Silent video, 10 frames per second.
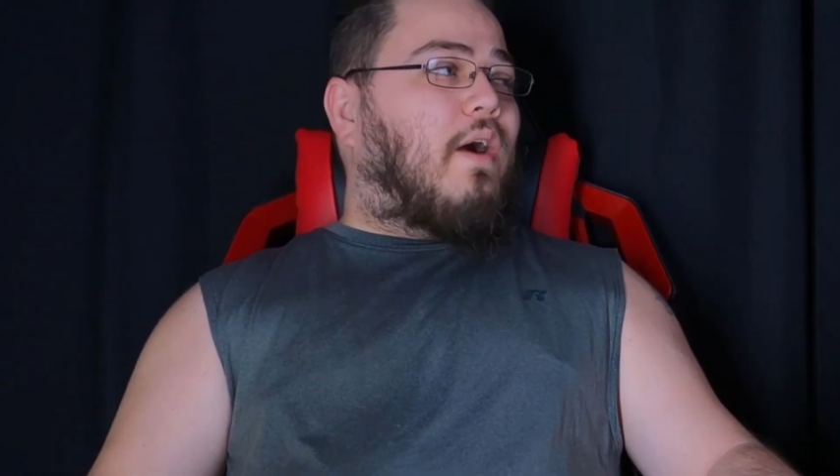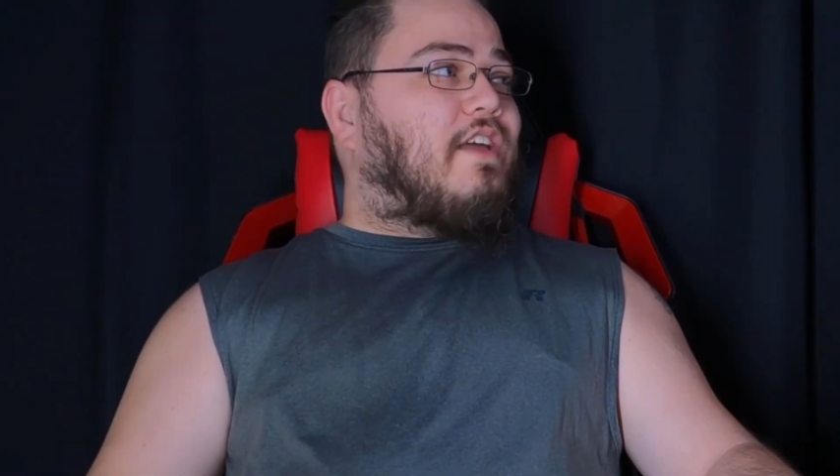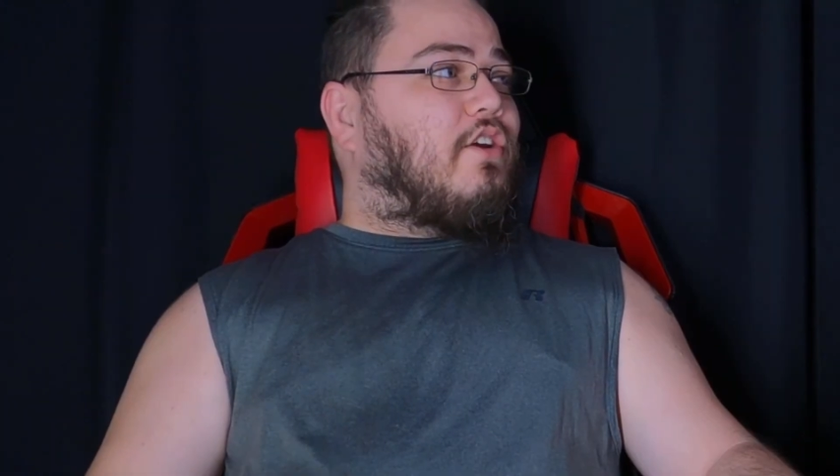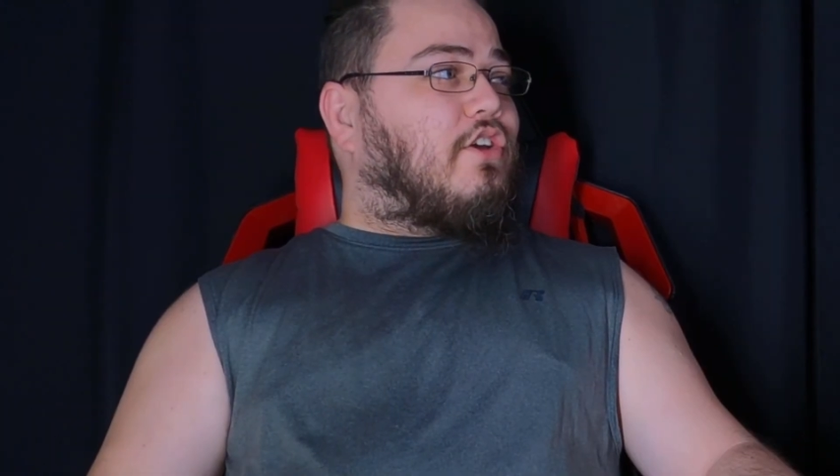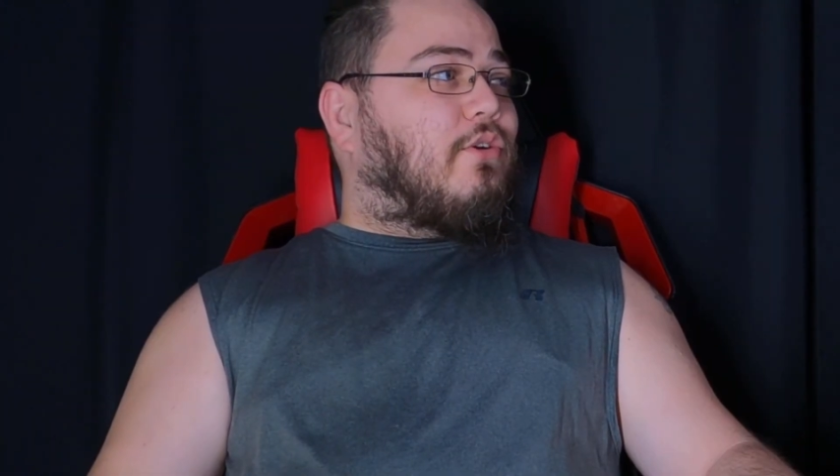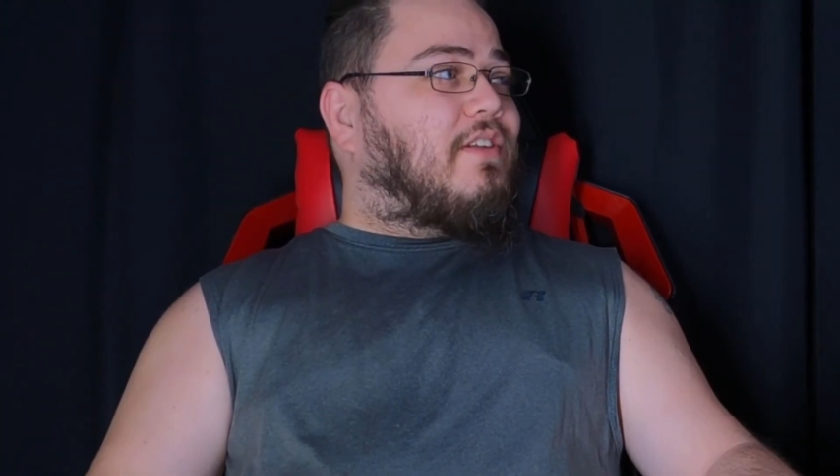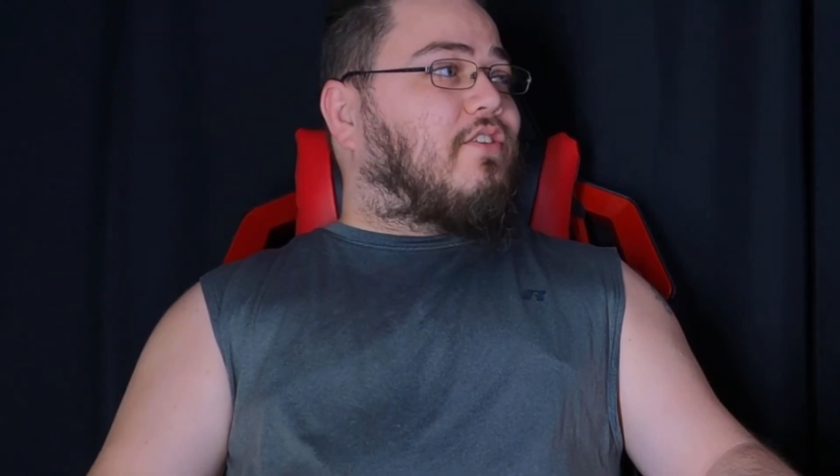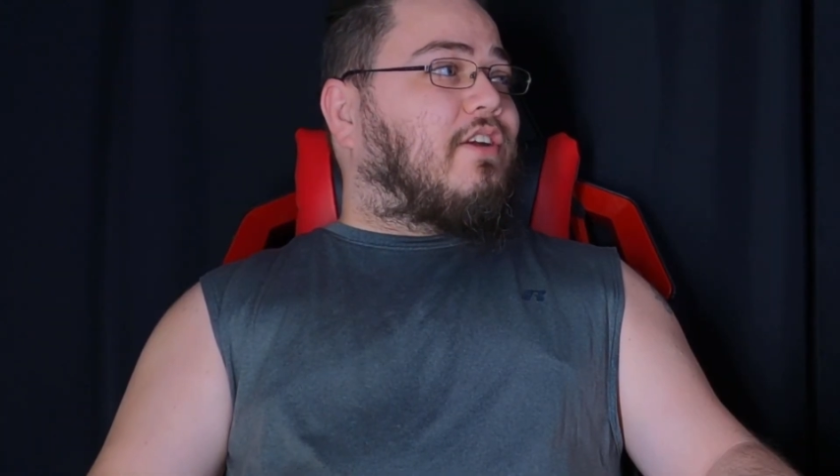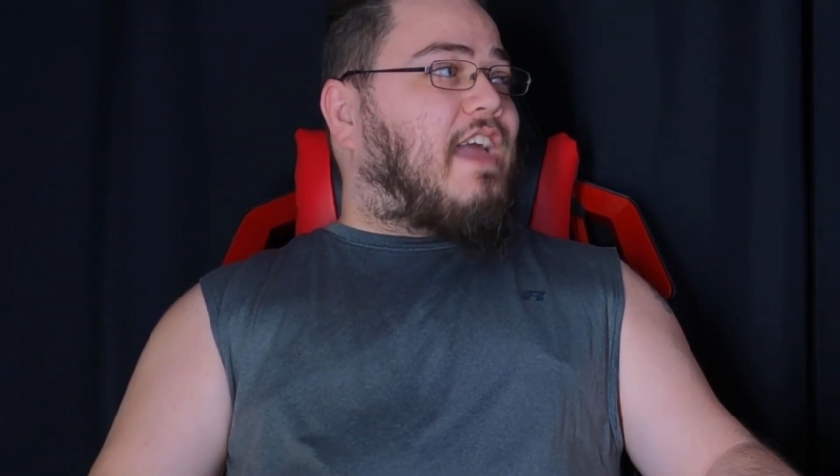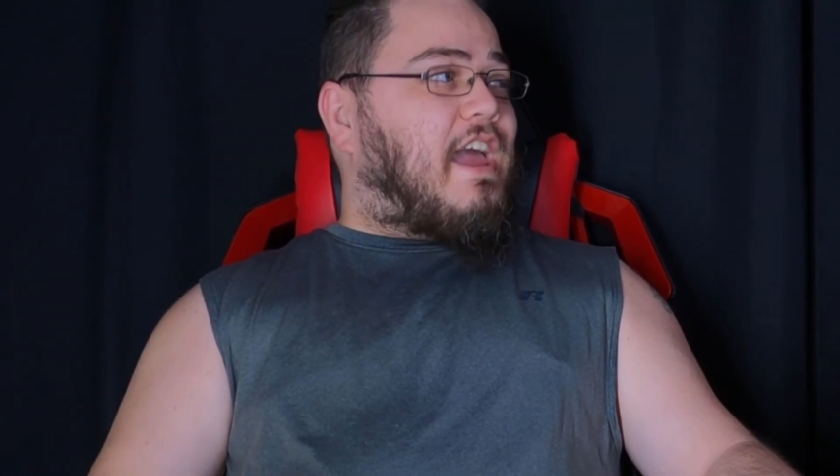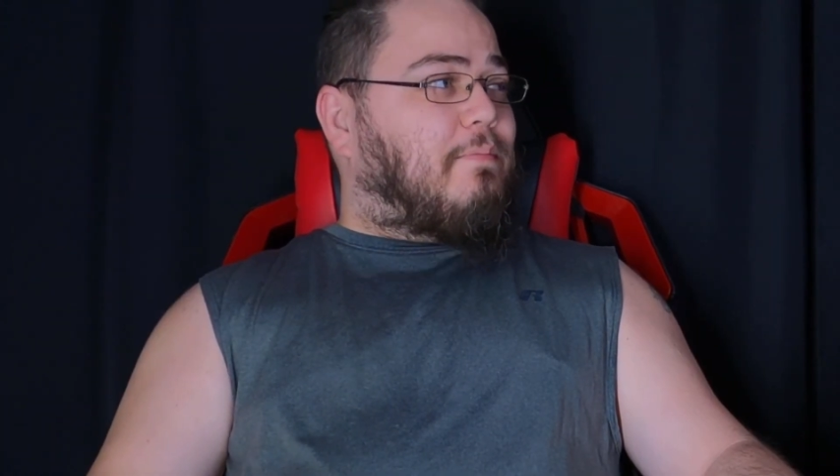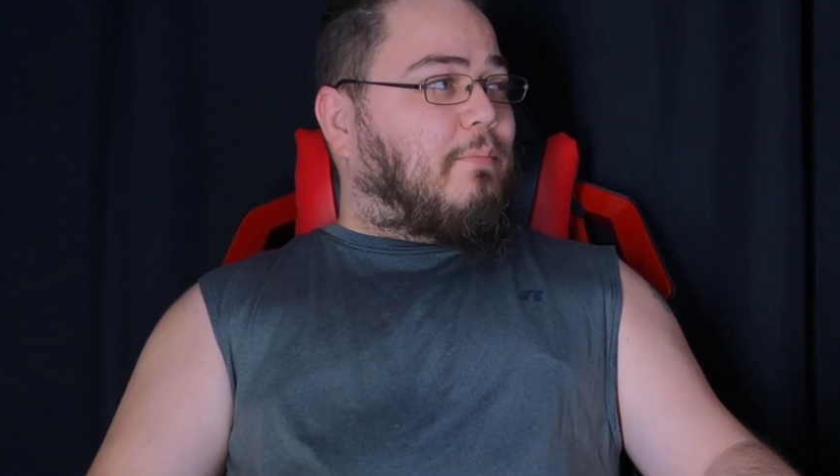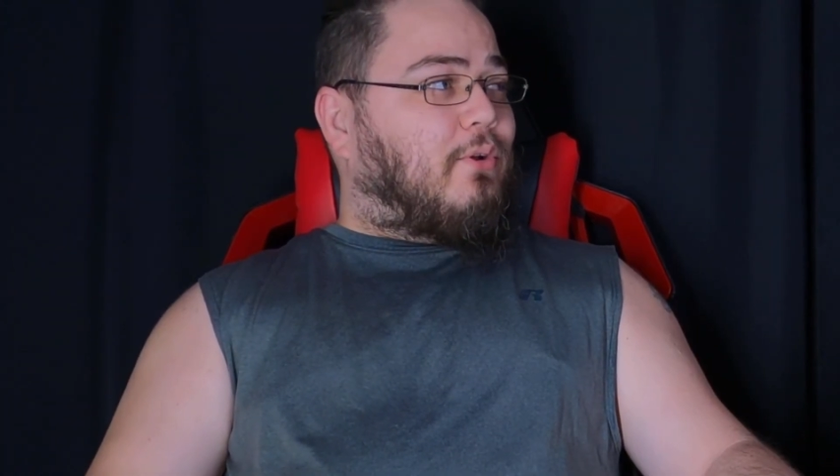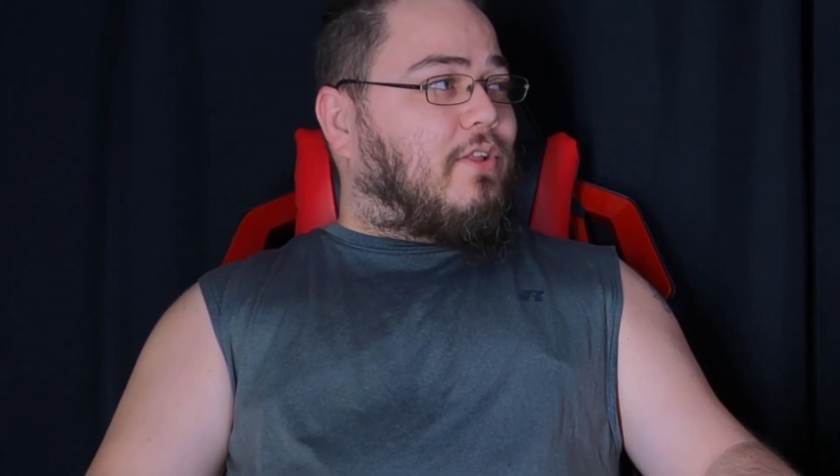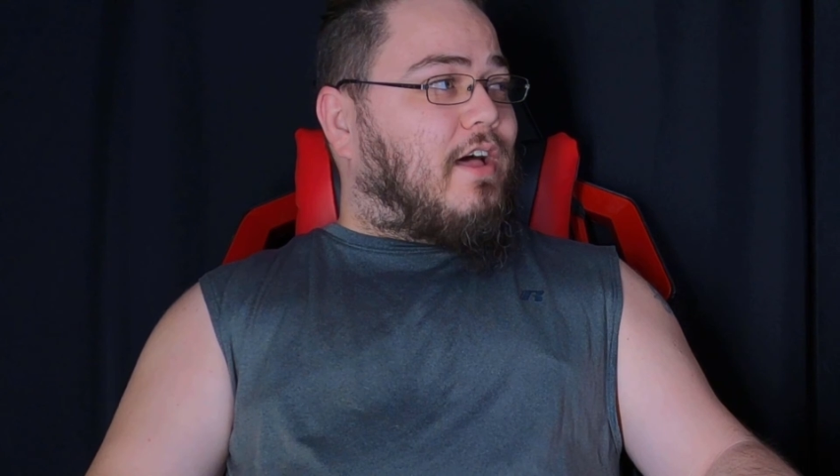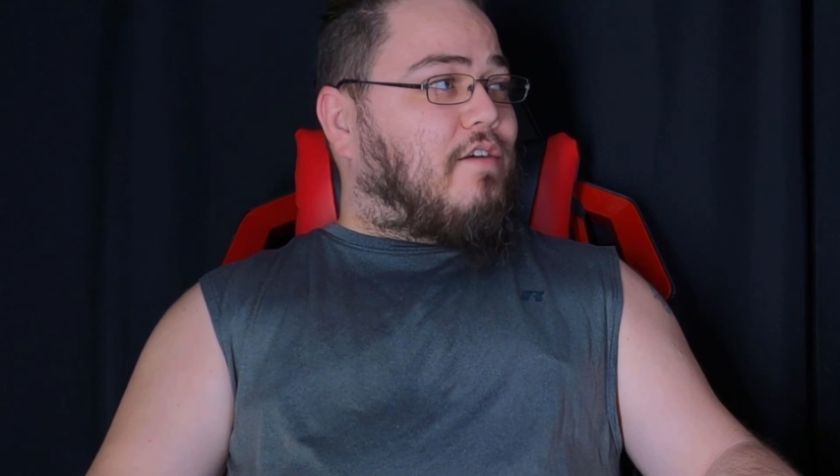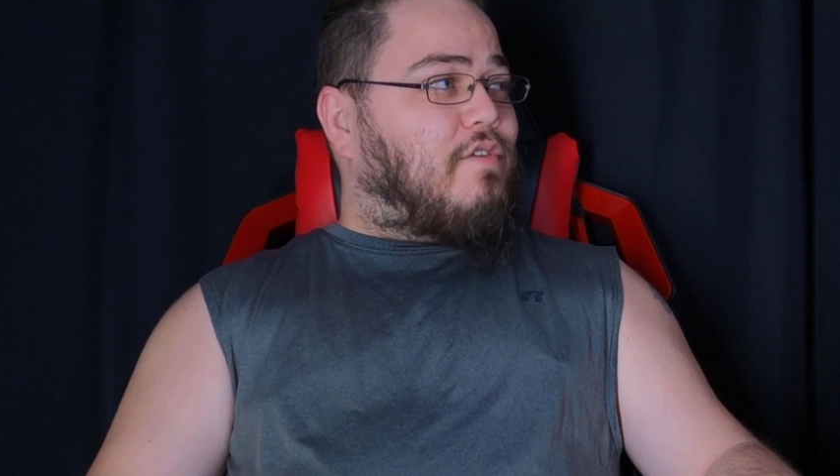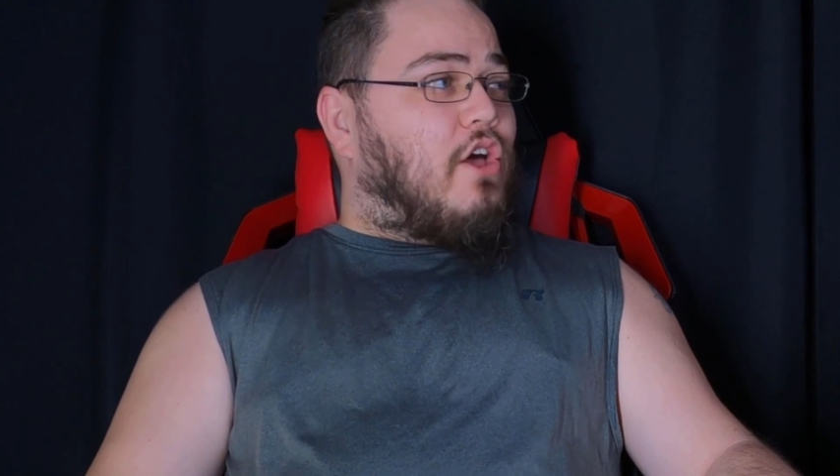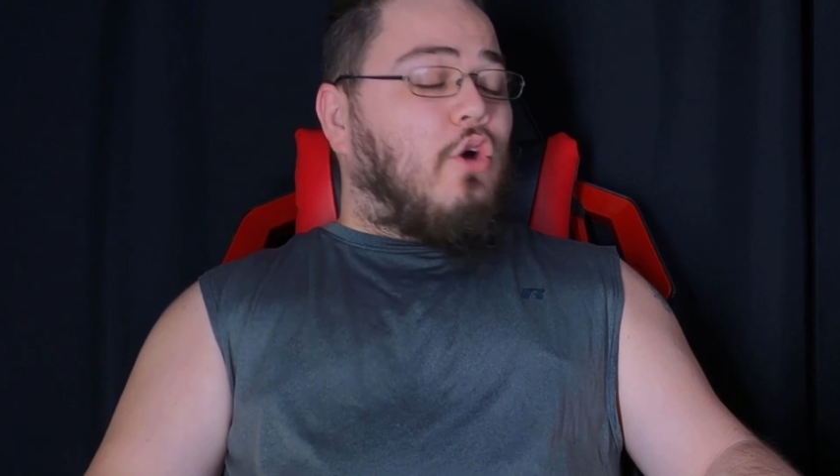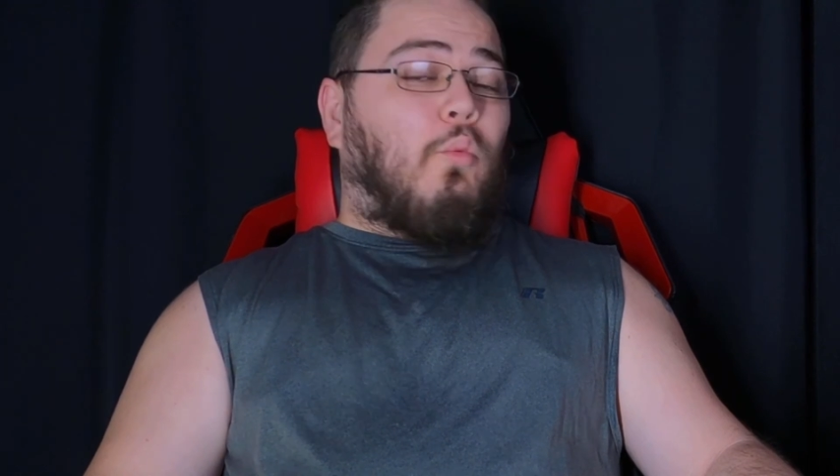what your units are capable of,